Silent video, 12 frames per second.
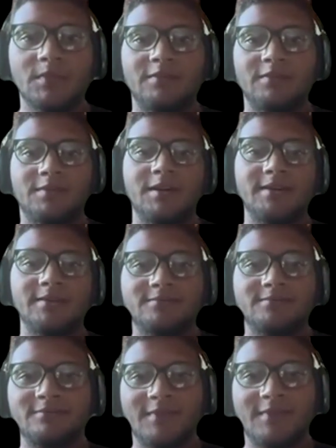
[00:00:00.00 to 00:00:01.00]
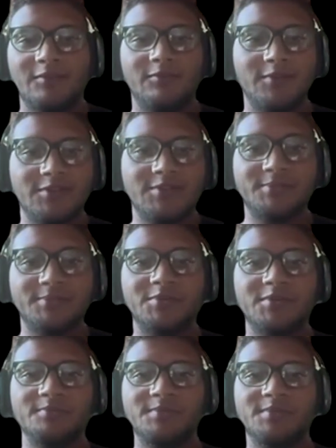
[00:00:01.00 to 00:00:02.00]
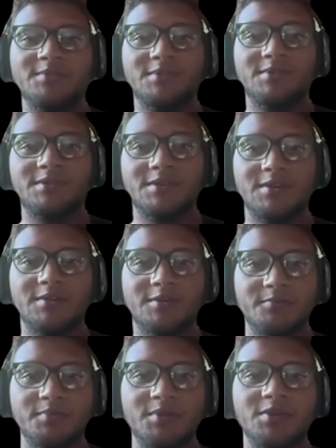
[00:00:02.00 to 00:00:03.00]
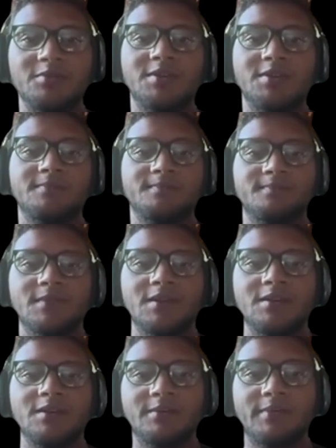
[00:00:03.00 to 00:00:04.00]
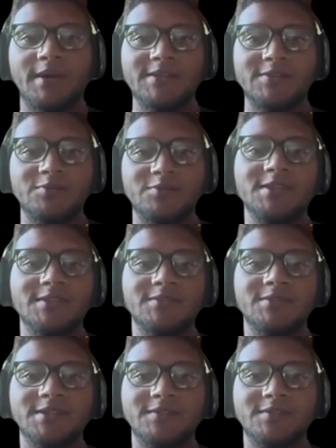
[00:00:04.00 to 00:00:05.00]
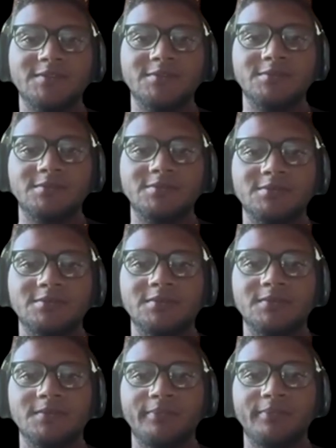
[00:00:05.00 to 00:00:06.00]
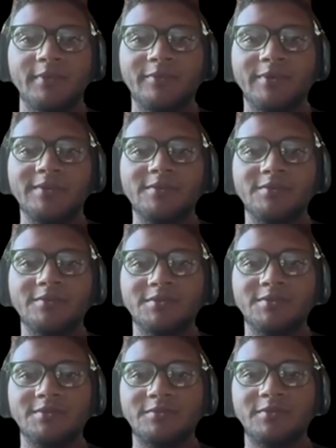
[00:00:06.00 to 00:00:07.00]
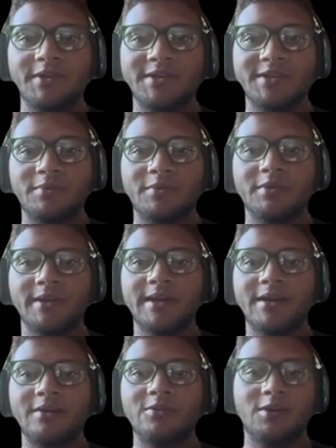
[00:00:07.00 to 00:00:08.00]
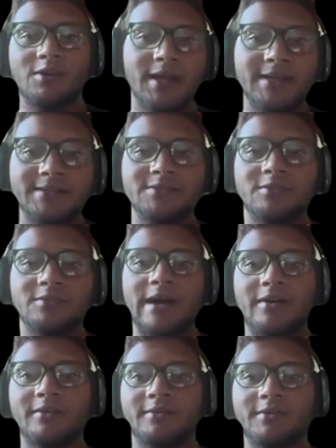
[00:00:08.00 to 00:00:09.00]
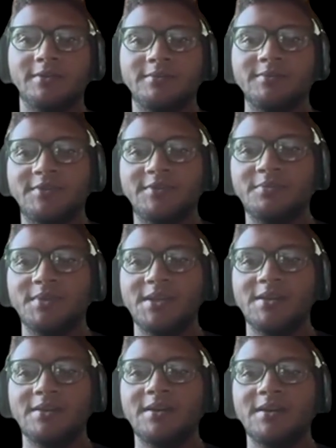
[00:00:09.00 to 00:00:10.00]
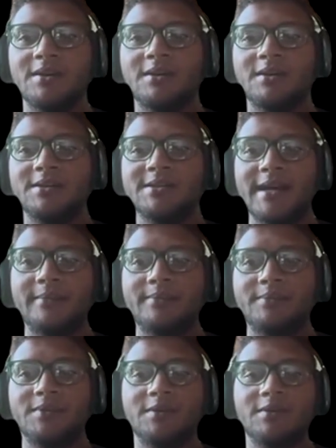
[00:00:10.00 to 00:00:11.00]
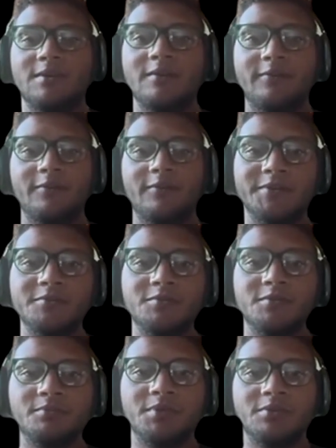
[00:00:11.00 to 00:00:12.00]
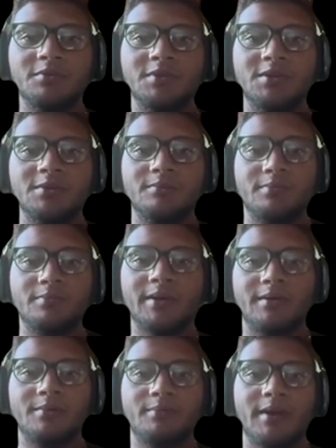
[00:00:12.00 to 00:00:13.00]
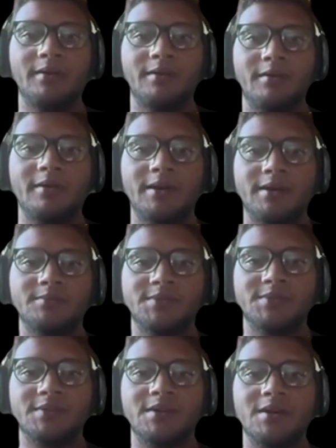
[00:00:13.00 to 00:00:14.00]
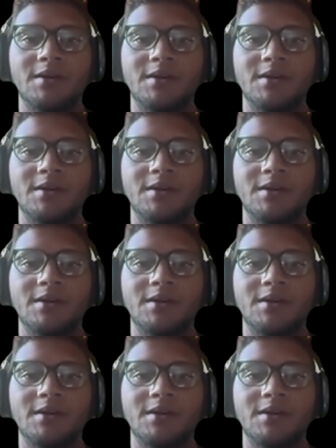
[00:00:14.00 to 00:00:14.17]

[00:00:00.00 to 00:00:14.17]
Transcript: All right, reversible computing. By 2022, researchers were exploring how classical algorithms could be adapted for new computing paradigms.